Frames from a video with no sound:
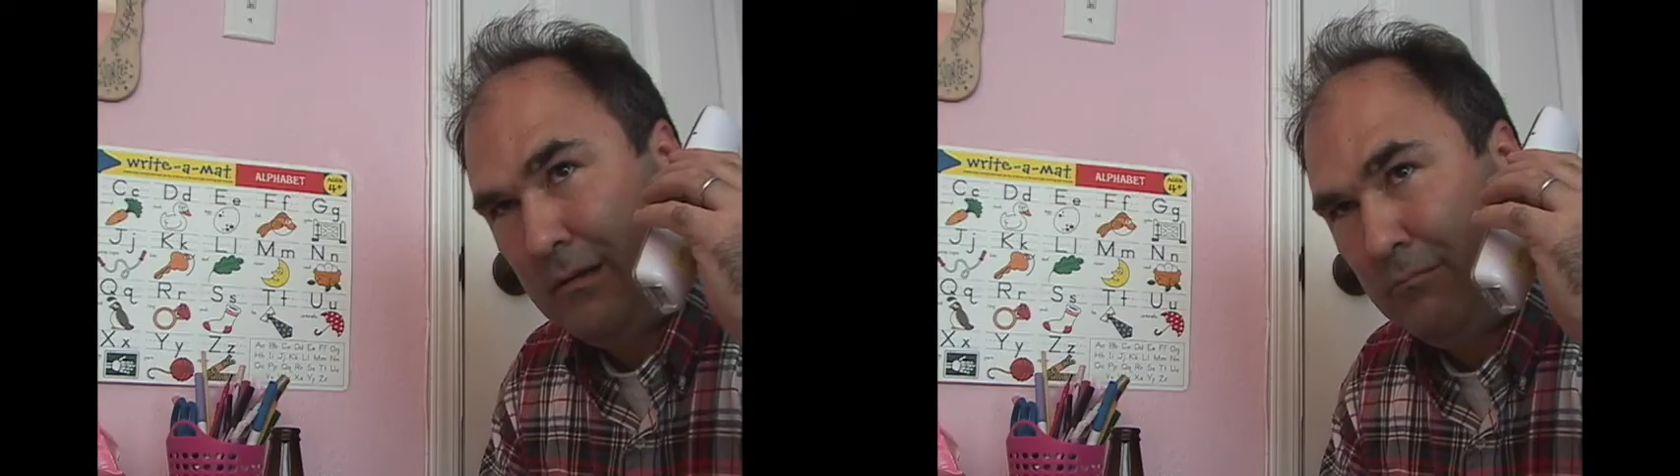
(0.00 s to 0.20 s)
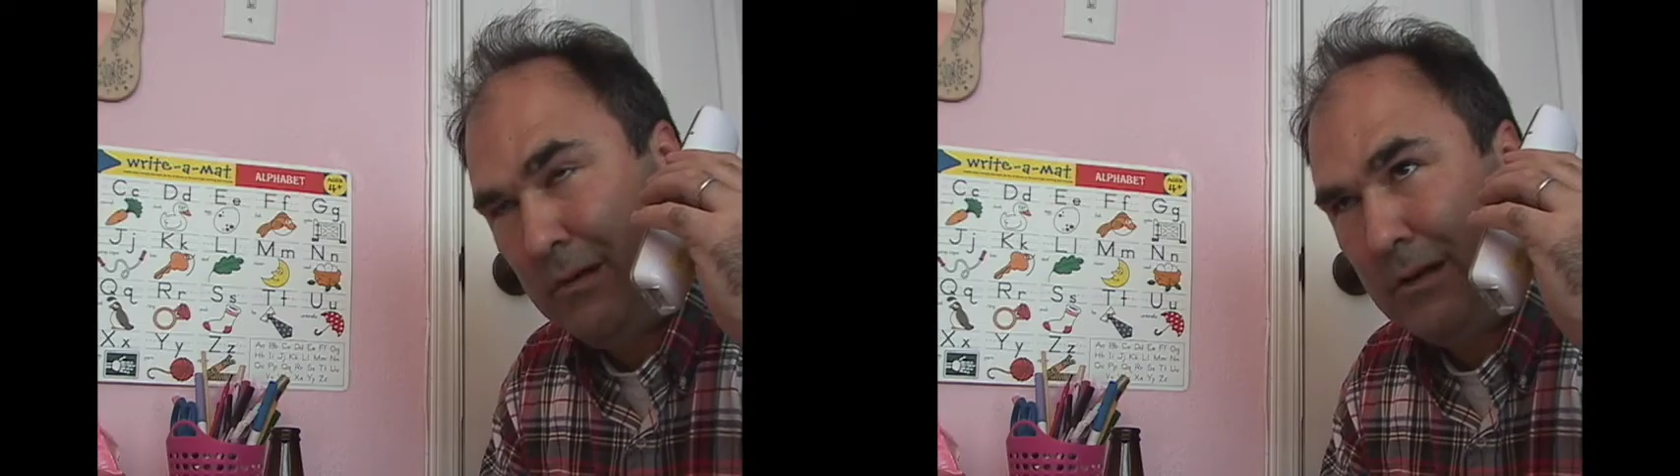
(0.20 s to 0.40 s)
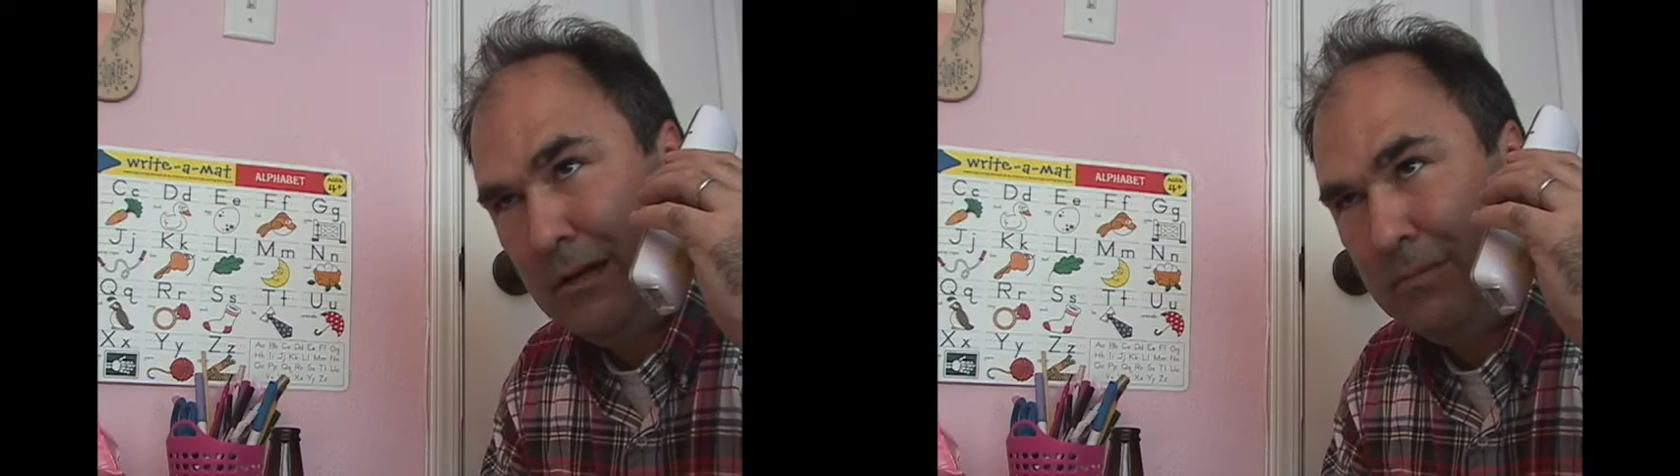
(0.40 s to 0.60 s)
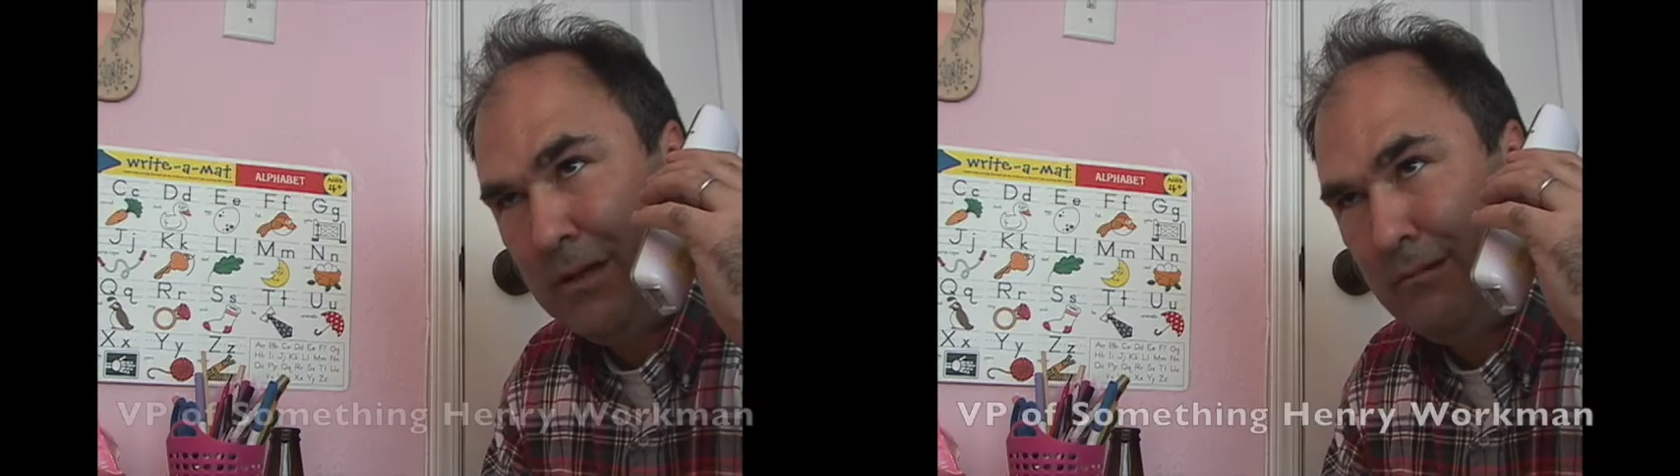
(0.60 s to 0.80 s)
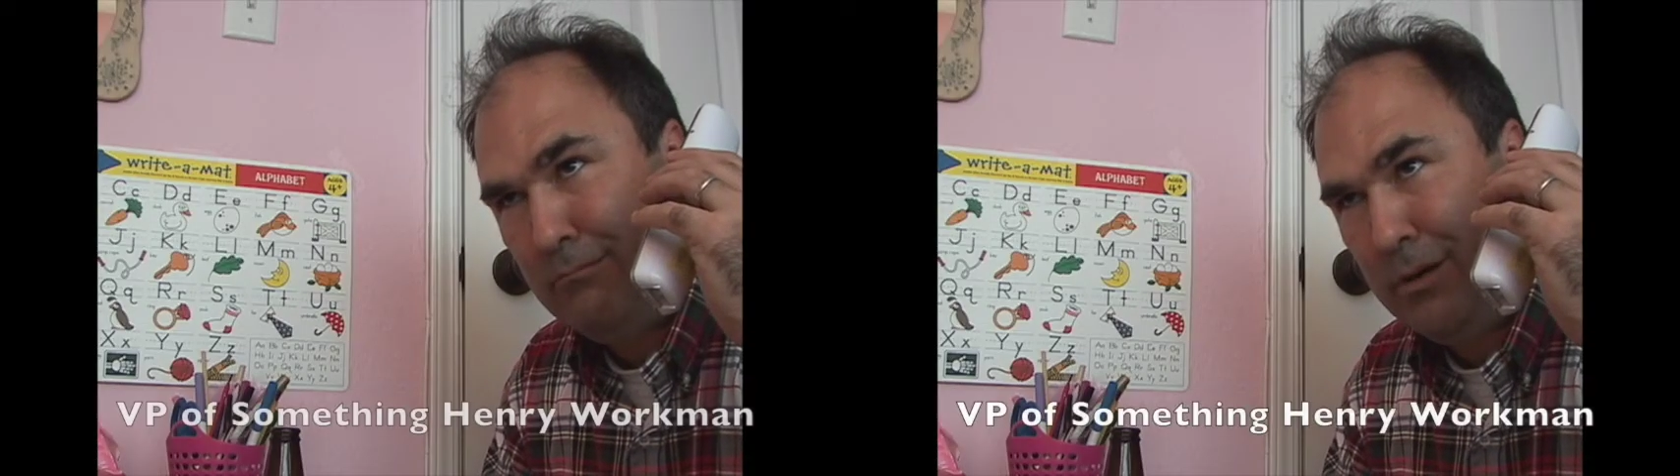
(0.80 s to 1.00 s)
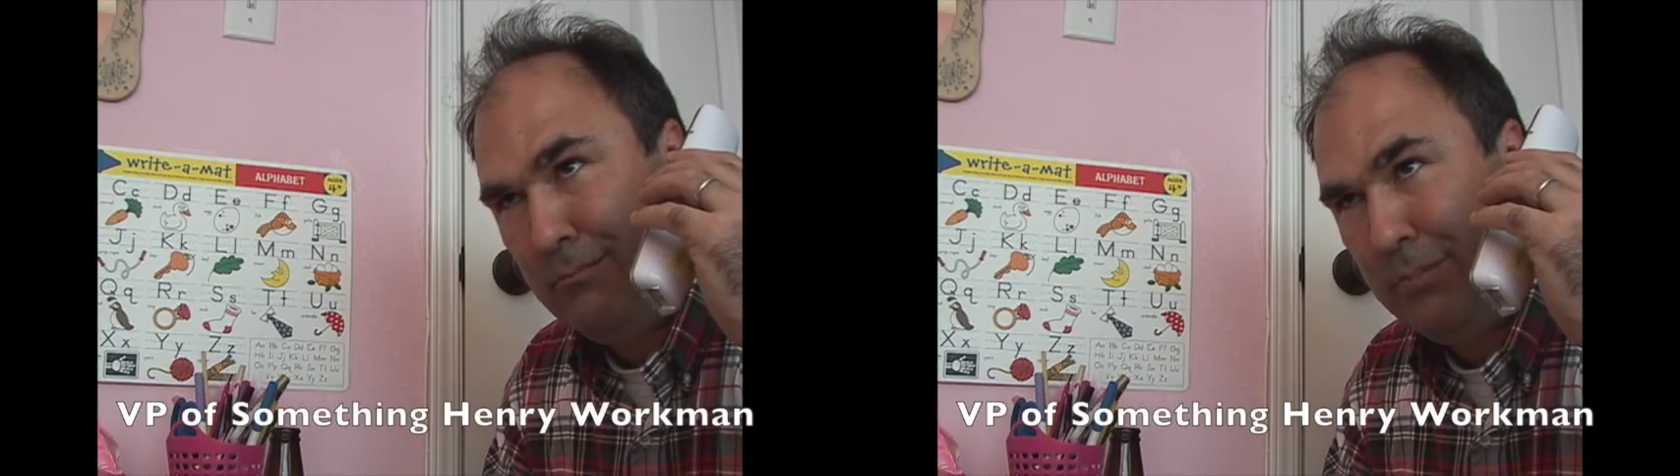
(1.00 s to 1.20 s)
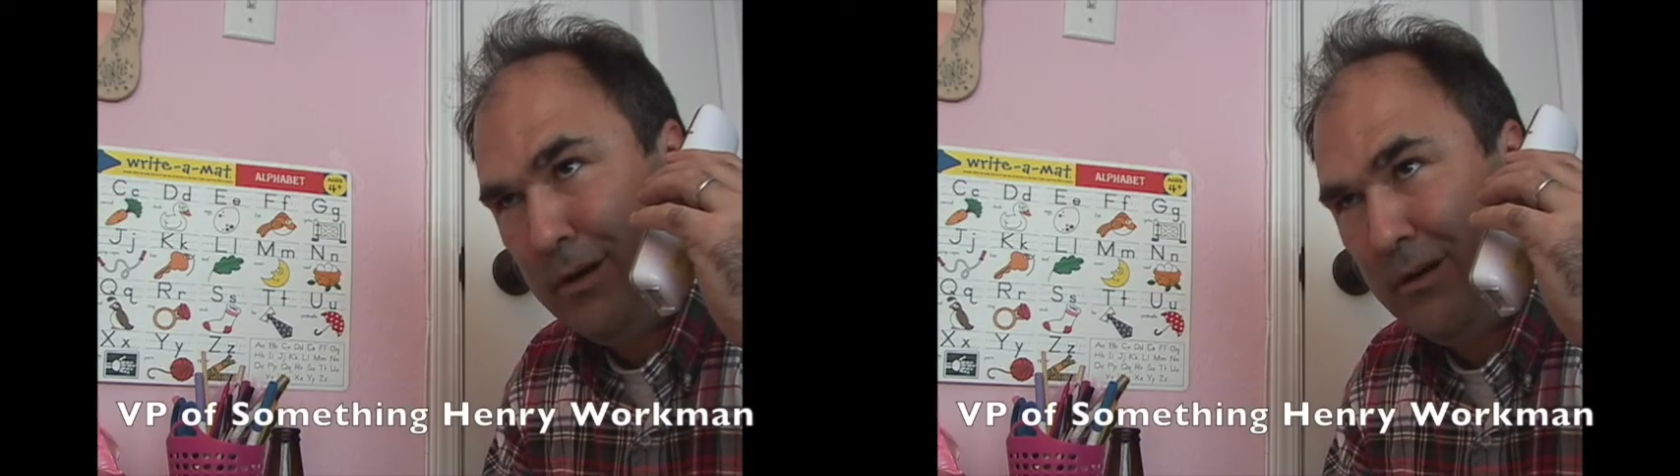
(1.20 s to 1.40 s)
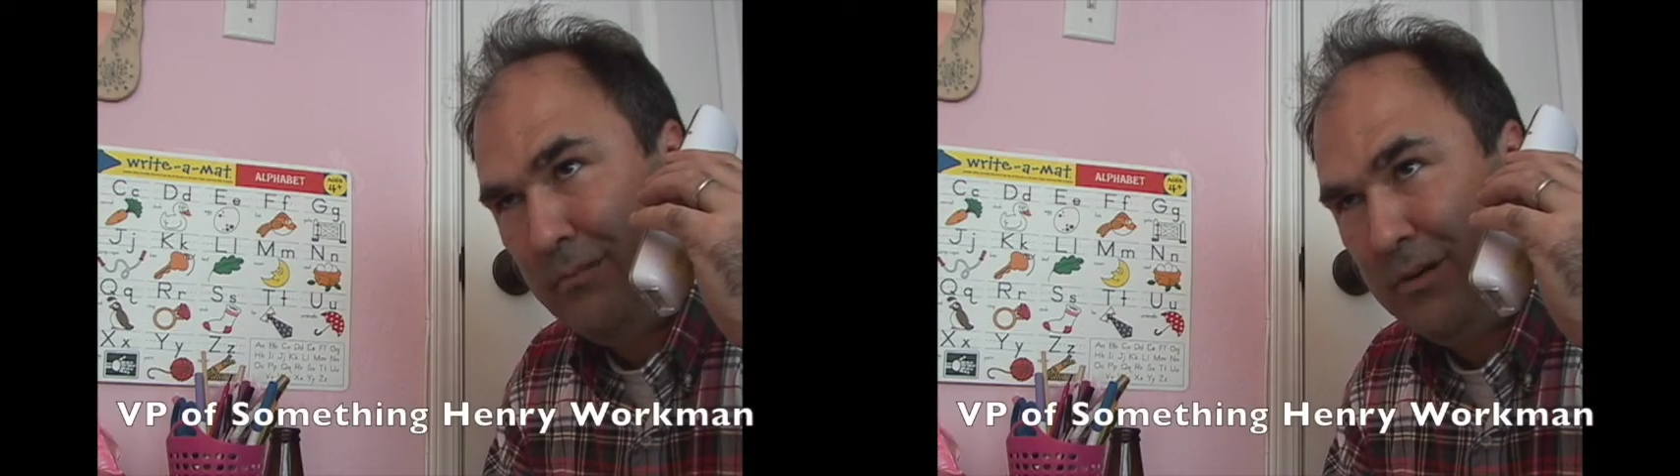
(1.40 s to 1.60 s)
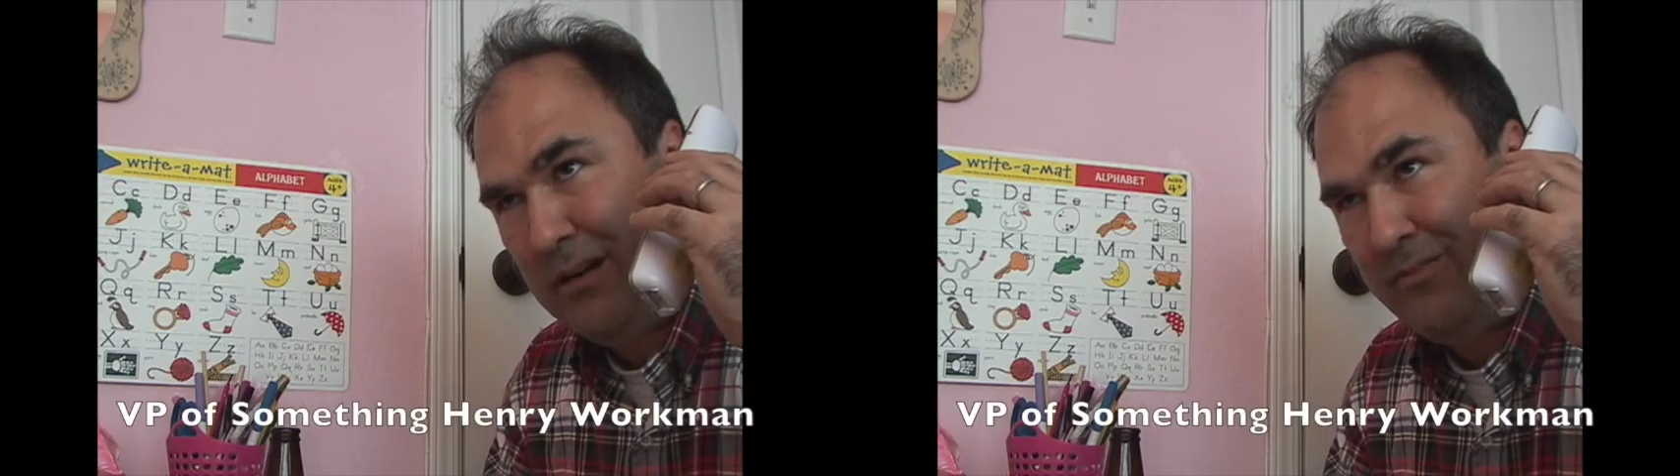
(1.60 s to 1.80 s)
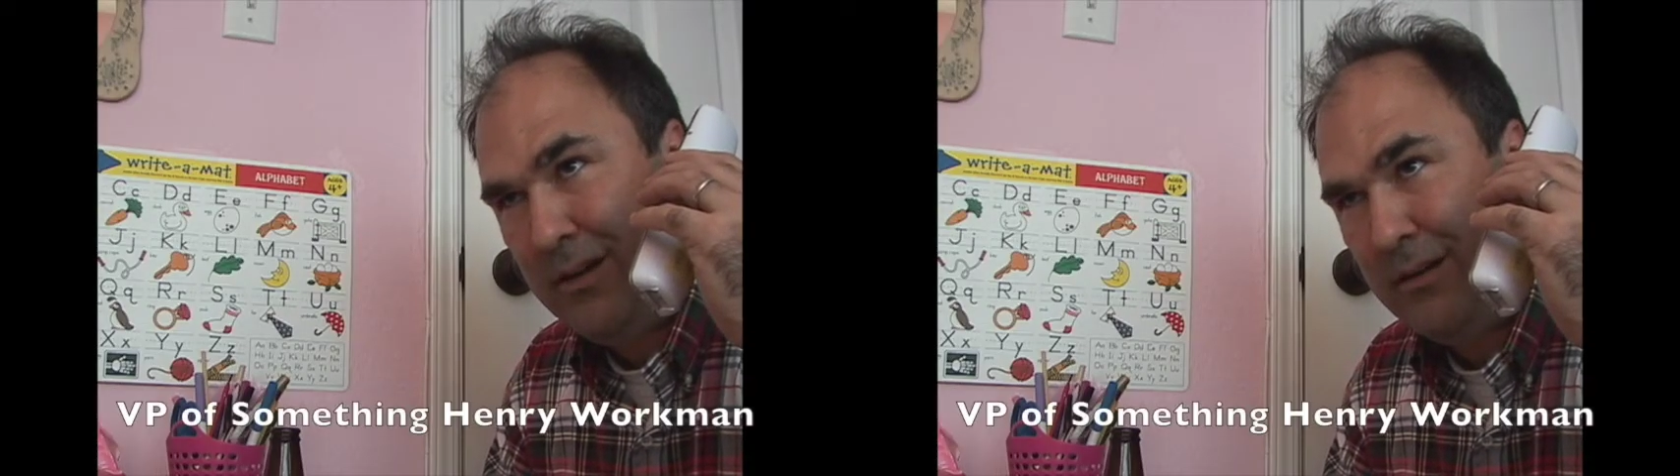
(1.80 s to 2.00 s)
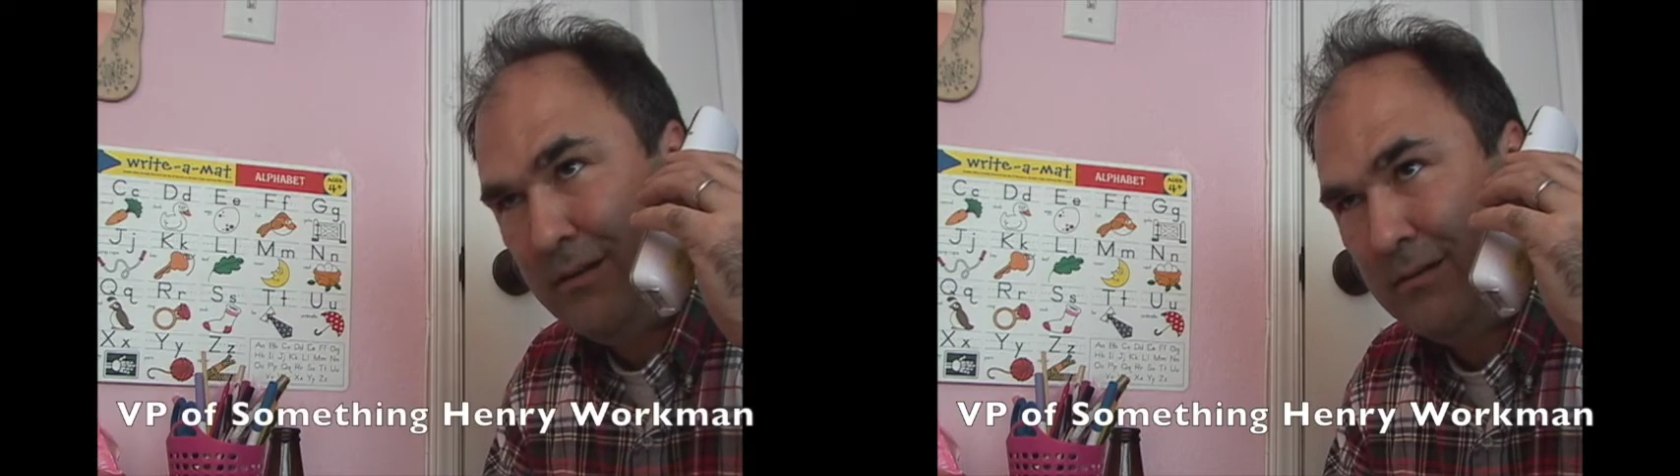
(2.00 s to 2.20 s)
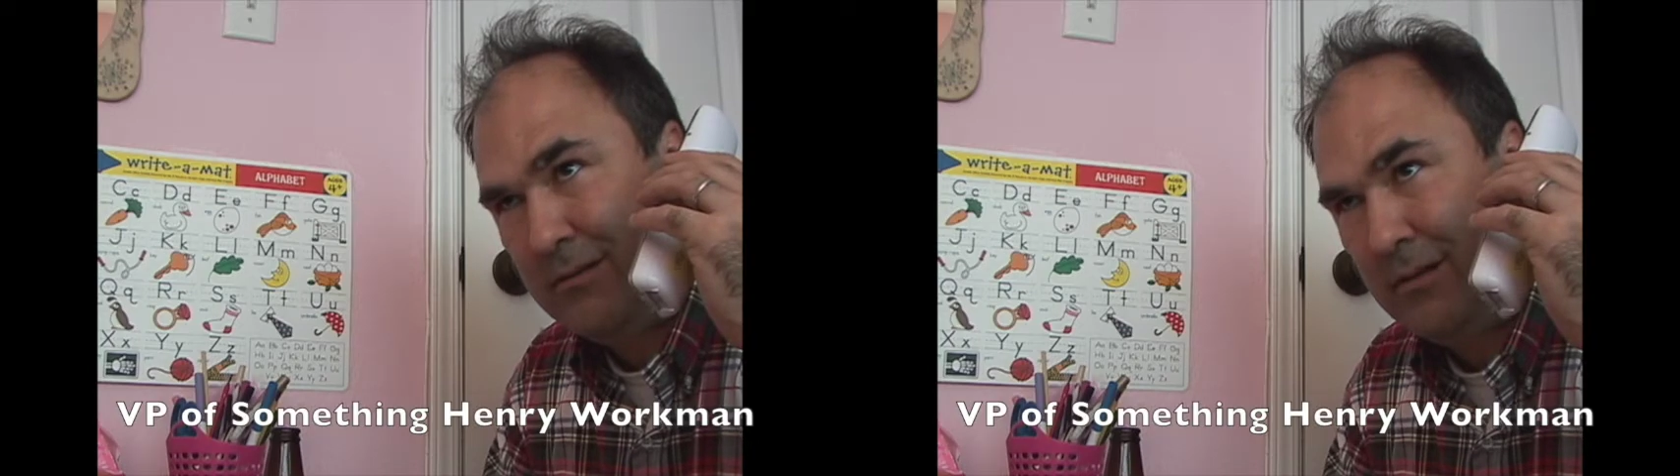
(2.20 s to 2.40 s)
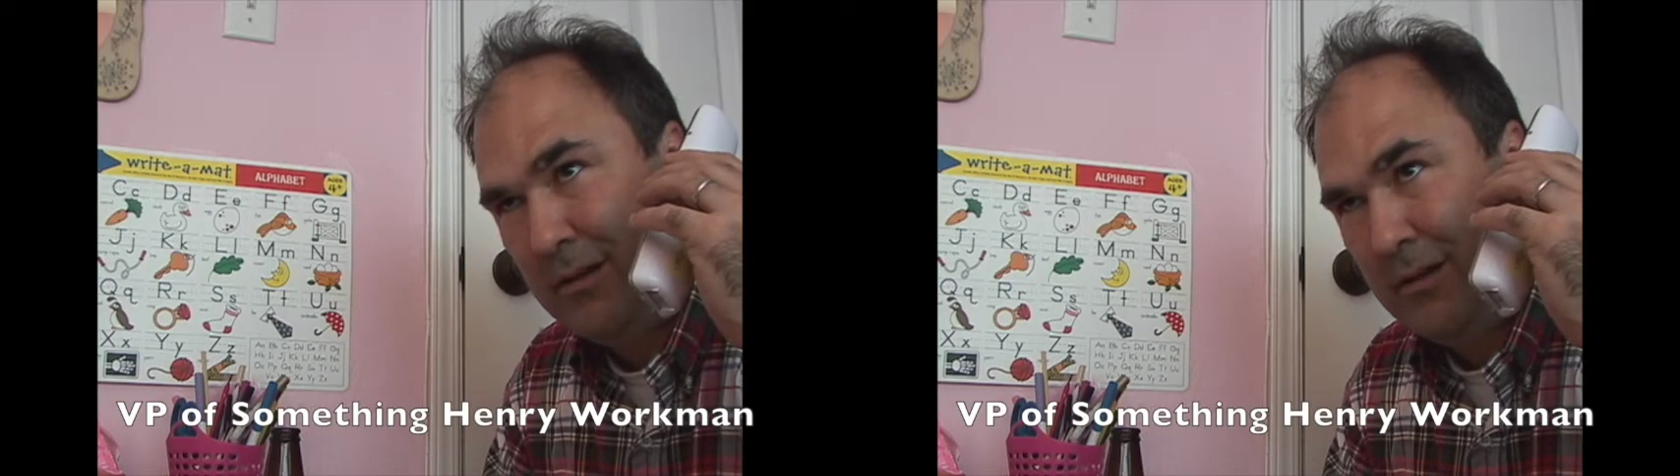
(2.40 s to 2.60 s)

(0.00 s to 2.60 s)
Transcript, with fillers: Bill, I'm getting bombarded by vendors.